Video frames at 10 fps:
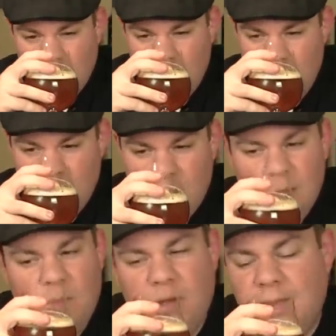
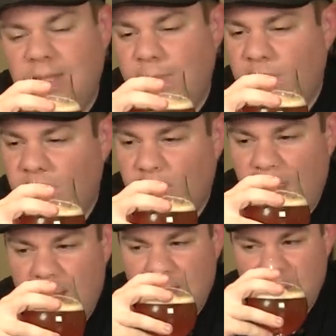a little bit of
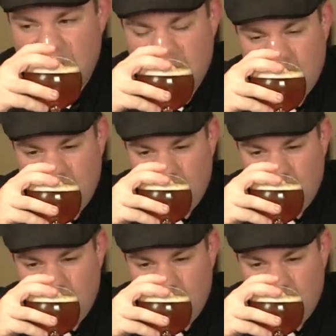lemongrass,